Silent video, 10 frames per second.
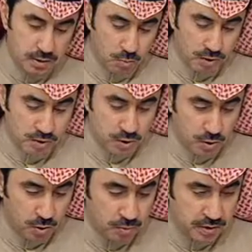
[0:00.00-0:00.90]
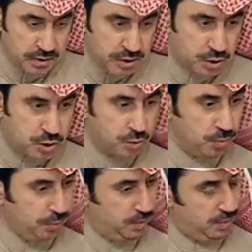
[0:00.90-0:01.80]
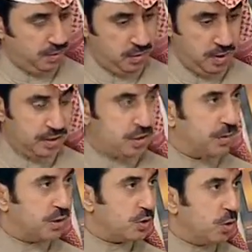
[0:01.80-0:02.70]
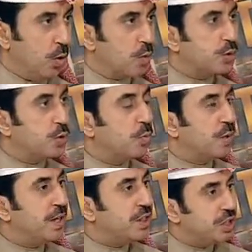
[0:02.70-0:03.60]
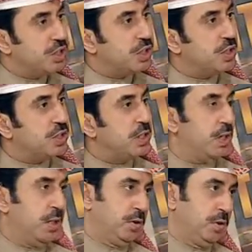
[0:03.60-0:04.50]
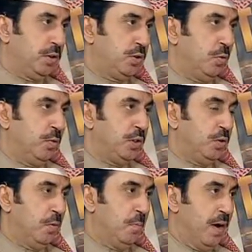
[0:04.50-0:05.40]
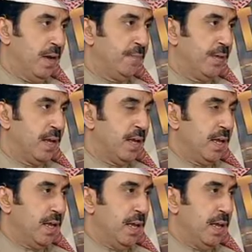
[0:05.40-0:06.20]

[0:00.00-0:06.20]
wasn't only to foreign countries, also in the GCC countries. You yes. went to Oman, yeah.